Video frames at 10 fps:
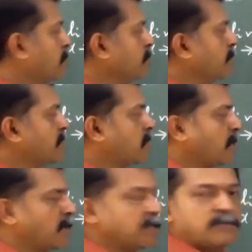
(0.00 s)

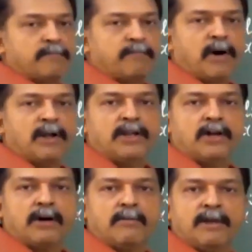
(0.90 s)
Because
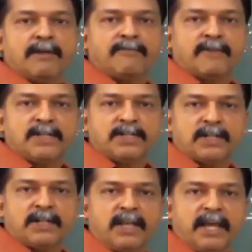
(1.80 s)
polynomial
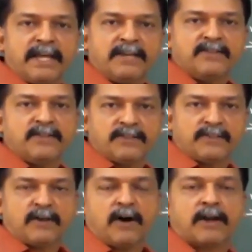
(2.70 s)
function
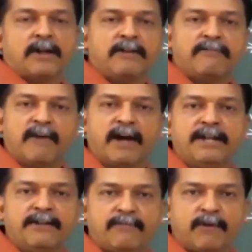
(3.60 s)
exists or
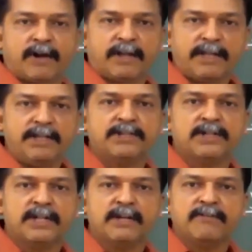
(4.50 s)
defined for each
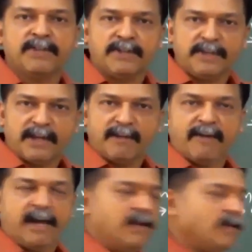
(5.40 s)
and every real
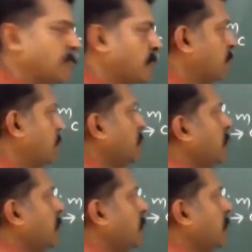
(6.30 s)
value,